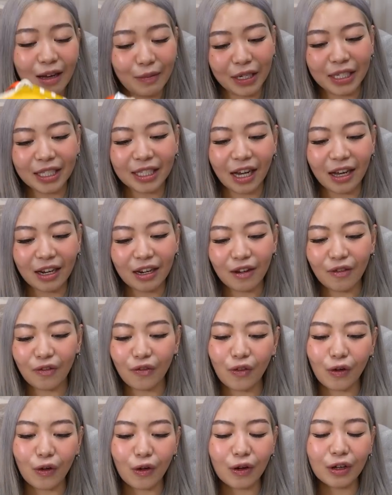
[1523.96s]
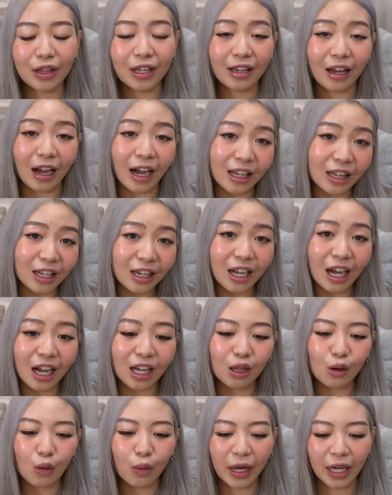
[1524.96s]
I'm excited for the other
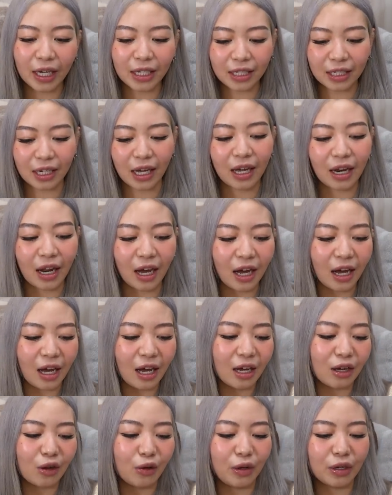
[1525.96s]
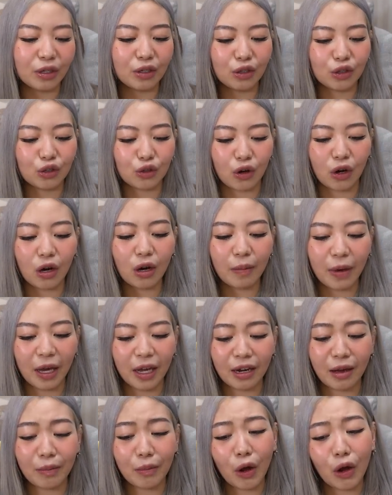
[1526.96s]
colorways that are going to drop
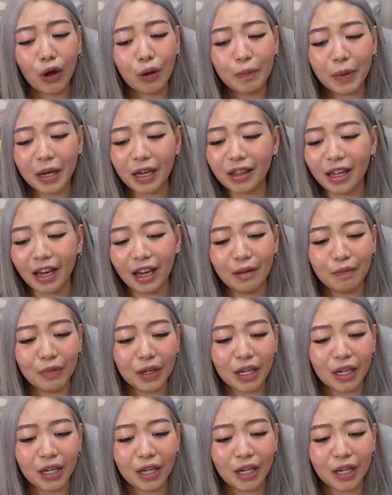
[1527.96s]
and I'm hoping that it